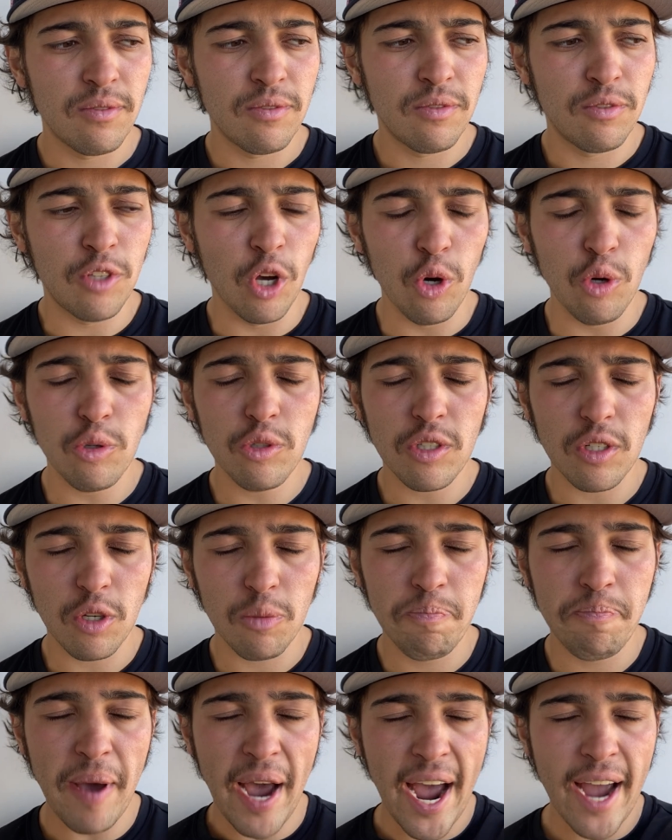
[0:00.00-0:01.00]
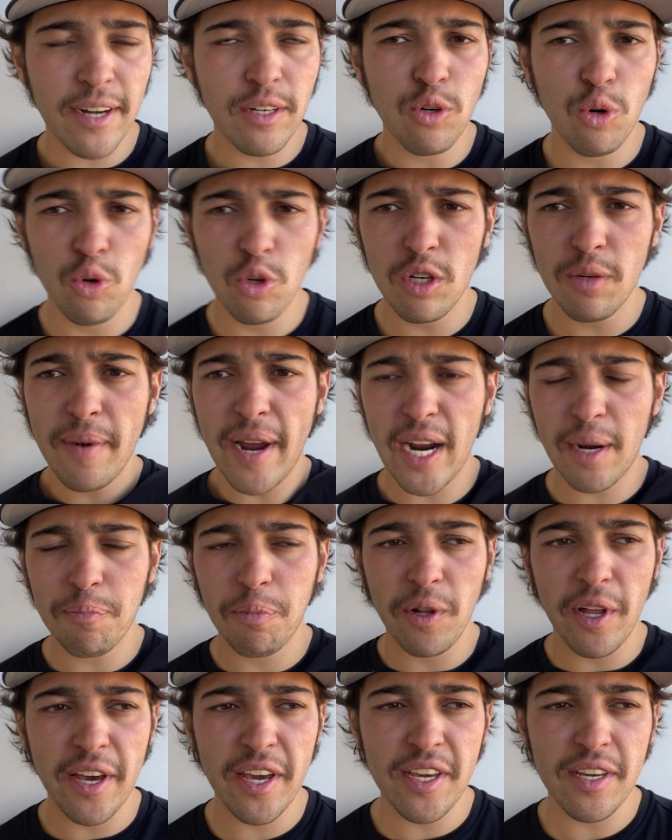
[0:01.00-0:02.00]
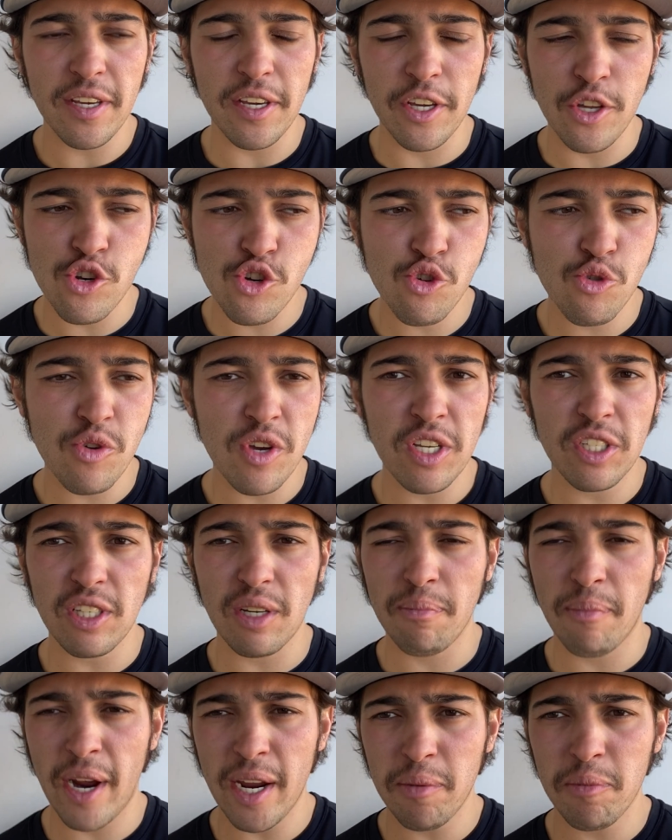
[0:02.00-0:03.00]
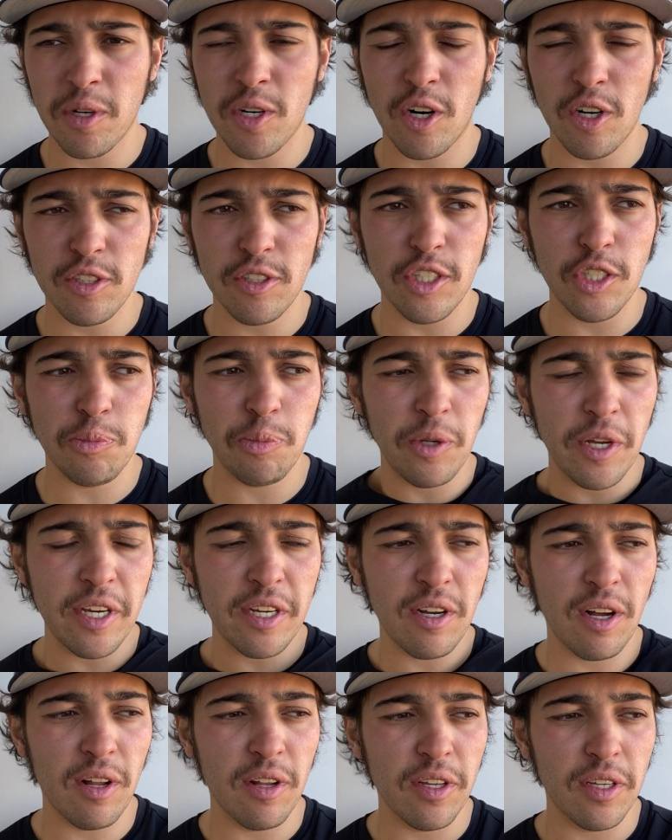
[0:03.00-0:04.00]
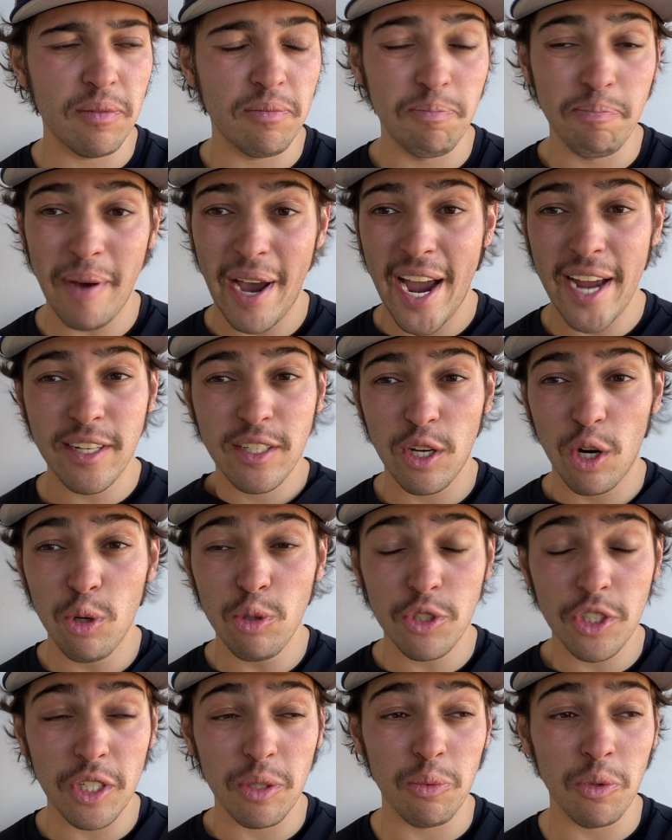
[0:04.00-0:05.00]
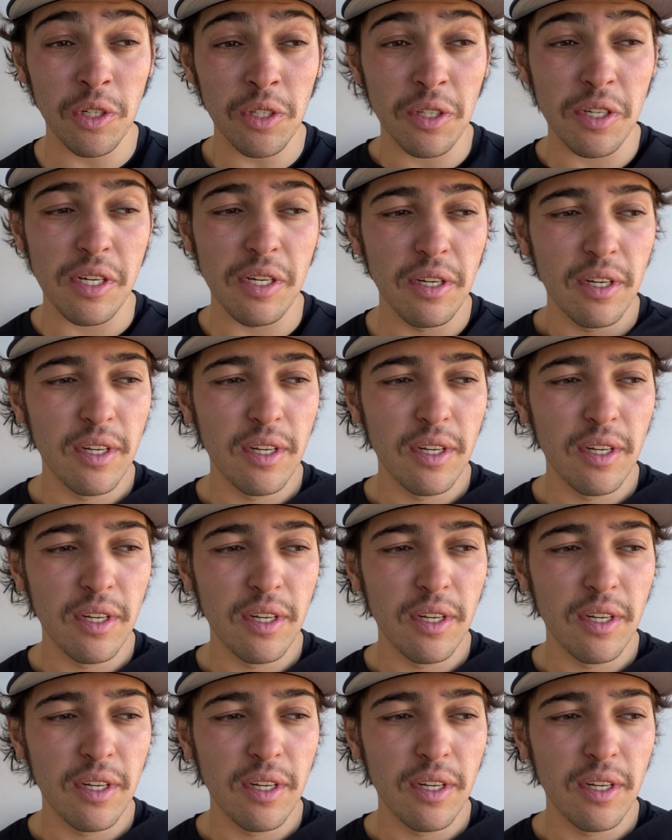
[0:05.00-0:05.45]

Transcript: Those bad quarterback play, injuries, and Mike McCarthy's play calling, bad coaching really,